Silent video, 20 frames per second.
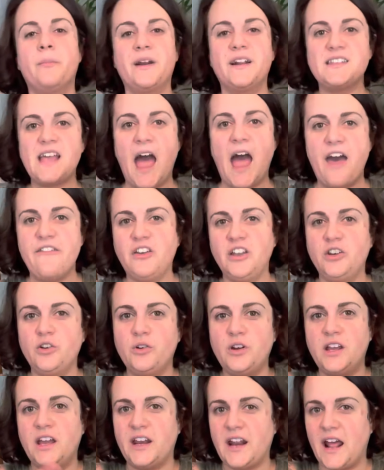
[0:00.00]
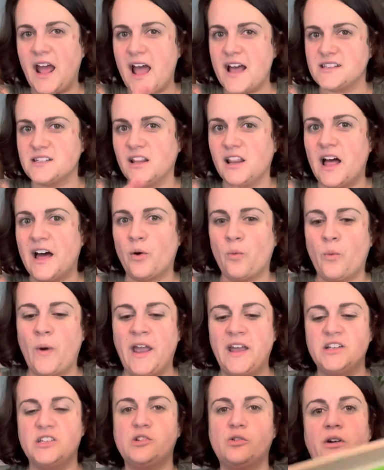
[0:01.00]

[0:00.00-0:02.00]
it's heavy duty and it has a lot of weight to